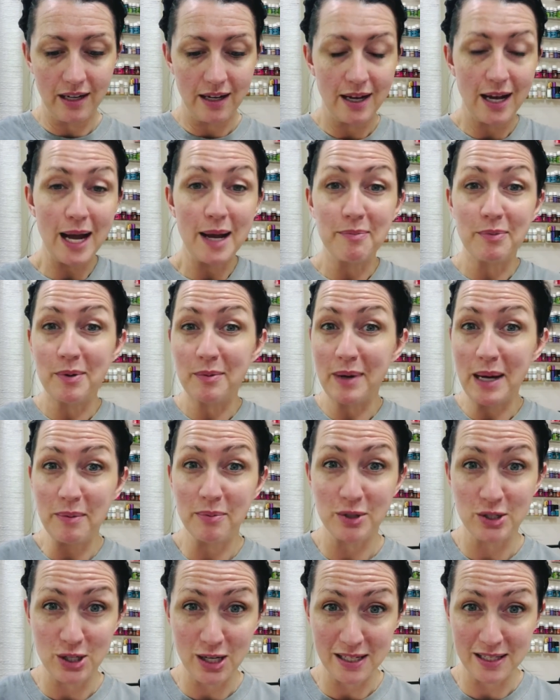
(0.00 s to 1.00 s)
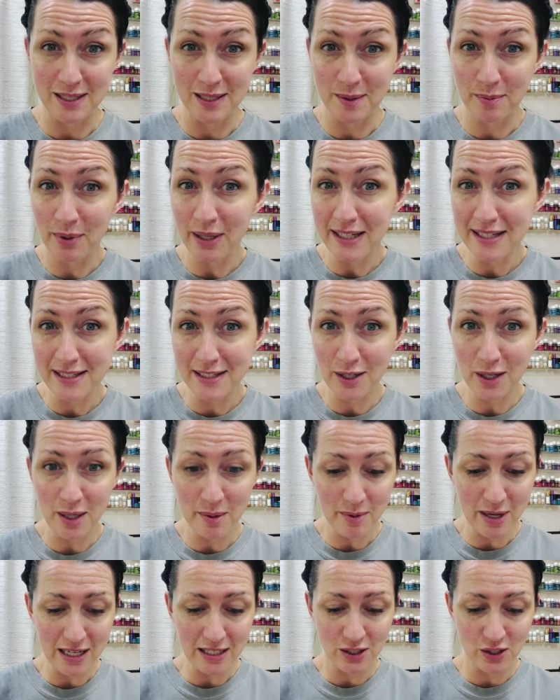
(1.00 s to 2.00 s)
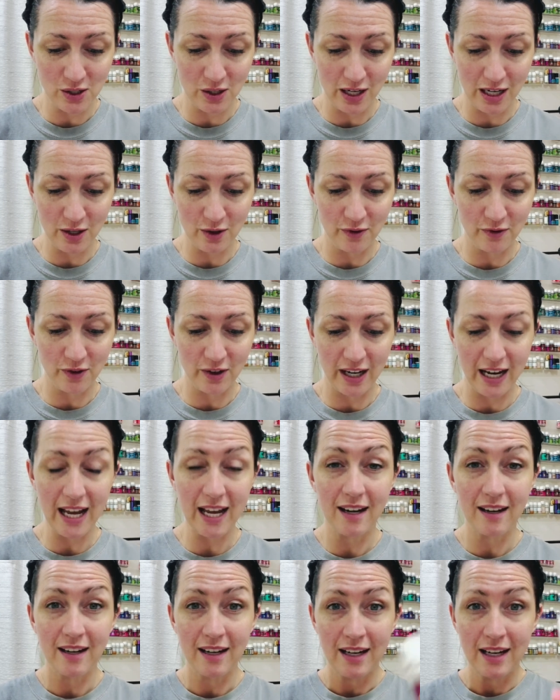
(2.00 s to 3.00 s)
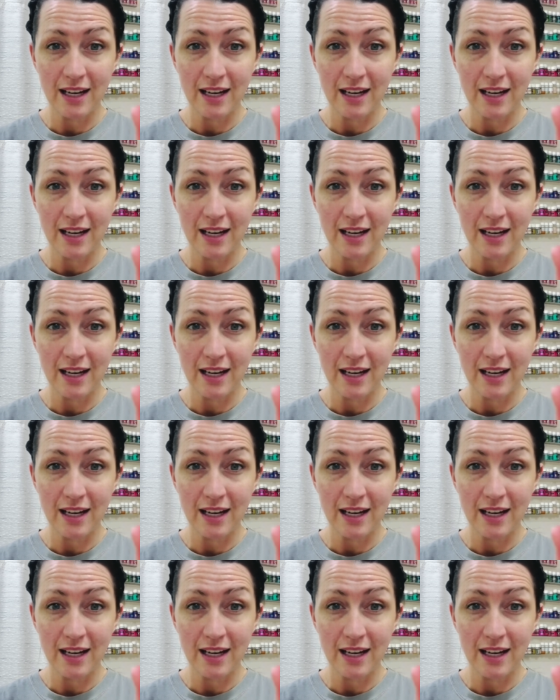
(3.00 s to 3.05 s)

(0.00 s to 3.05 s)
I put my Progestins Plus serum on so that I don't forget.